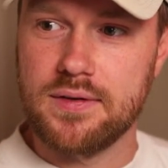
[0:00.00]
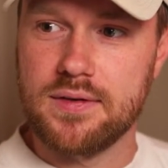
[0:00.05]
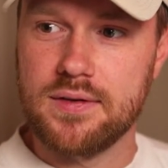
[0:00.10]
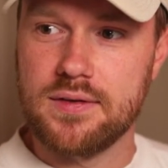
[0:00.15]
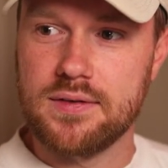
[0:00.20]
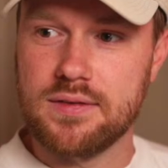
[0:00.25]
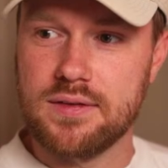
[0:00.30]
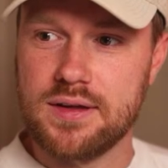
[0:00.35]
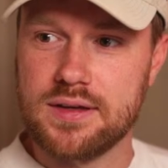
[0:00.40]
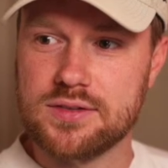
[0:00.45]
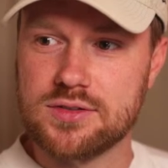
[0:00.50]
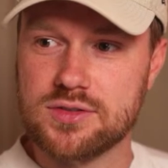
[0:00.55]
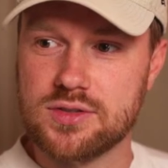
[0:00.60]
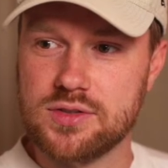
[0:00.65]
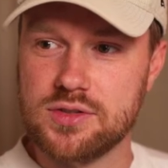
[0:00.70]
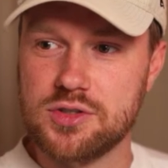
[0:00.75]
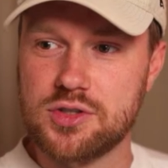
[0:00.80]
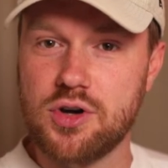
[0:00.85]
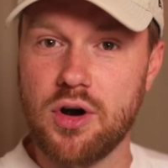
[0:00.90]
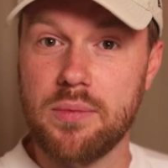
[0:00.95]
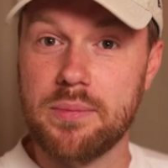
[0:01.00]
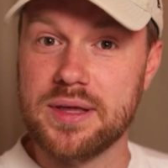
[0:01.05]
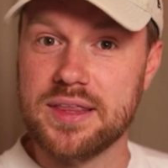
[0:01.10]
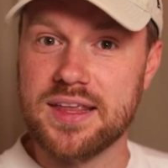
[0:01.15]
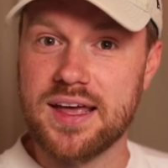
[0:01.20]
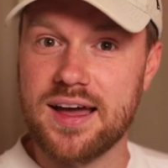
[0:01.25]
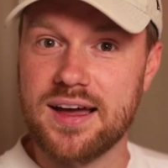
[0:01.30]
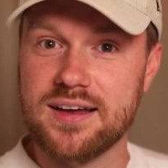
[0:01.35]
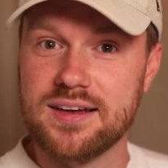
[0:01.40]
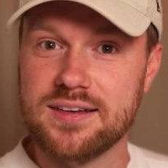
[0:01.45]
That is true. You got me
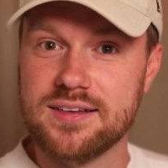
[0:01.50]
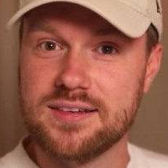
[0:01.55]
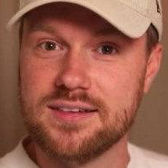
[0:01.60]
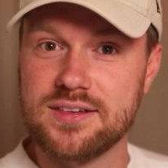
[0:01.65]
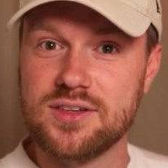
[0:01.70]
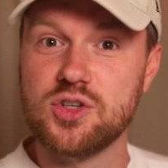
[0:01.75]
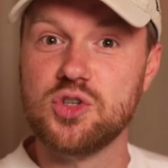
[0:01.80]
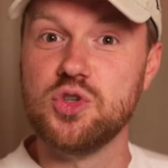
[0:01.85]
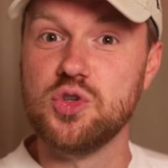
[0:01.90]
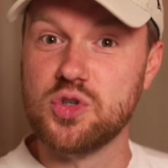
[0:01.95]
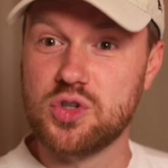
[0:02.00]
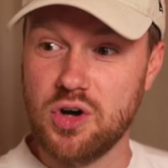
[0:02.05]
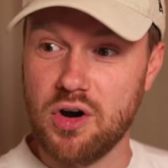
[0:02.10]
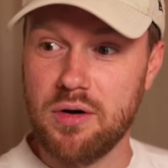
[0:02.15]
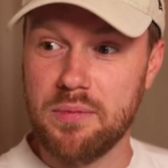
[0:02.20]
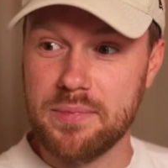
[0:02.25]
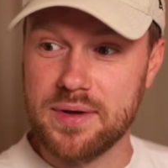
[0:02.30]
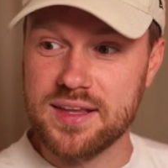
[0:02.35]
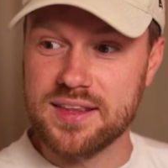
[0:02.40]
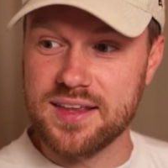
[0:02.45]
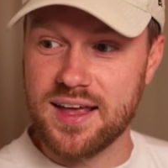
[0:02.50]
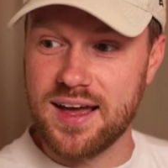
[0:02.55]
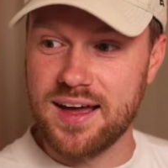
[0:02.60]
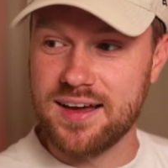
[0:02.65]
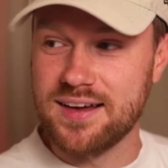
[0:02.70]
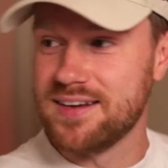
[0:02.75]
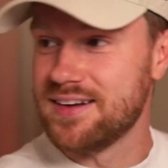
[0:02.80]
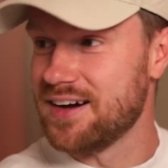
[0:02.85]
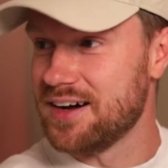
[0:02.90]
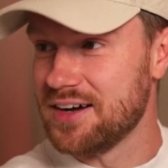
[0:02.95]
there.